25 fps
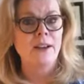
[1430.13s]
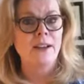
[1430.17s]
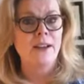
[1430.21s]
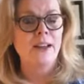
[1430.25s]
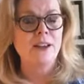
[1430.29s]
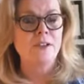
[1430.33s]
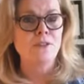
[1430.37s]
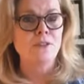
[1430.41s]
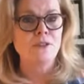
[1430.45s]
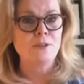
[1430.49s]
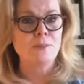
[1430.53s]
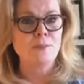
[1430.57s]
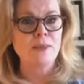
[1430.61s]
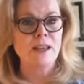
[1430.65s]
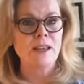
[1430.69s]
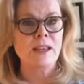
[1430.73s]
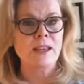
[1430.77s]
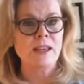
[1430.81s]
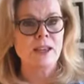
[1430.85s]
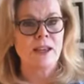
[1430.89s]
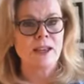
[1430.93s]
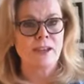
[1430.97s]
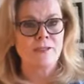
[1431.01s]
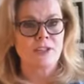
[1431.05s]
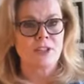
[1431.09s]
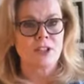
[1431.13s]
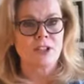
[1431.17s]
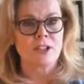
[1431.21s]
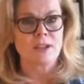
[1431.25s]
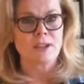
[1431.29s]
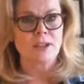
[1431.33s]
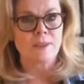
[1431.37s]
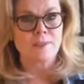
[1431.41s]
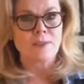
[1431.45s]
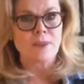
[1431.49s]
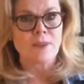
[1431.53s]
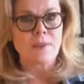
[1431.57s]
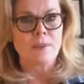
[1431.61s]
And for me, I have to
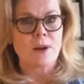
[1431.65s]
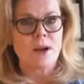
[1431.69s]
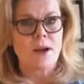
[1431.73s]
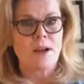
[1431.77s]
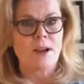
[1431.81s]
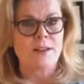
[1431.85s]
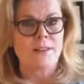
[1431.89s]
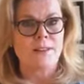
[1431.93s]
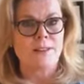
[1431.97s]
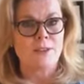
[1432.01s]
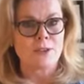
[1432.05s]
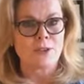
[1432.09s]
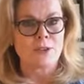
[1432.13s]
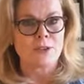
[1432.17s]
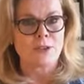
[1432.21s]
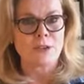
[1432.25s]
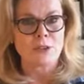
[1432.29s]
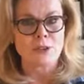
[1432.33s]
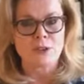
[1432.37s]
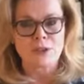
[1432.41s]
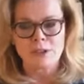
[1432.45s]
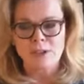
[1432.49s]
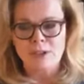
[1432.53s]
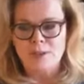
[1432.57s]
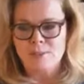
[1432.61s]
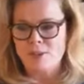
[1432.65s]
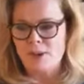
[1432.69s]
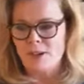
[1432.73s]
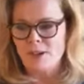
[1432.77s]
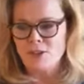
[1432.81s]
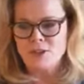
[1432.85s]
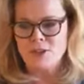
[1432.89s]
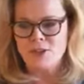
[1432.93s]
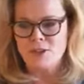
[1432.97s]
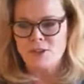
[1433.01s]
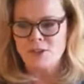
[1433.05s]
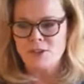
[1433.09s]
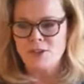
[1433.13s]
clip them on. They're, they're clip on
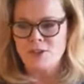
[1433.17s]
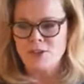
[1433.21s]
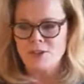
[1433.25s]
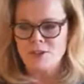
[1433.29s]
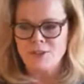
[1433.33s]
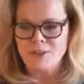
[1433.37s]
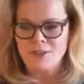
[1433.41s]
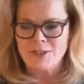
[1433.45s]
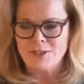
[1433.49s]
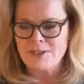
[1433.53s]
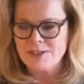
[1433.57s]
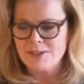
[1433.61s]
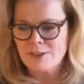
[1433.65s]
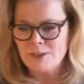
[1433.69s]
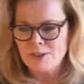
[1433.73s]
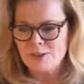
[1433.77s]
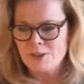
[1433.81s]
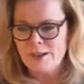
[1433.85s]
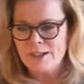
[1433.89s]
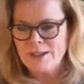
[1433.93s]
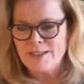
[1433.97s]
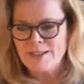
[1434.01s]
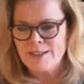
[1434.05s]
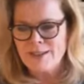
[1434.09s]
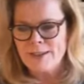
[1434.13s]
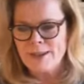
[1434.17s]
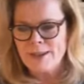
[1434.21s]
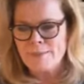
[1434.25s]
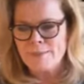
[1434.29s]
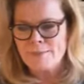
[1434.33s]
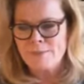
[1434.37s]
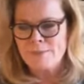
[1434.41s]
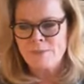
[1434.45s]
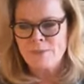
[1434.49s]
shoes, they're just crazy.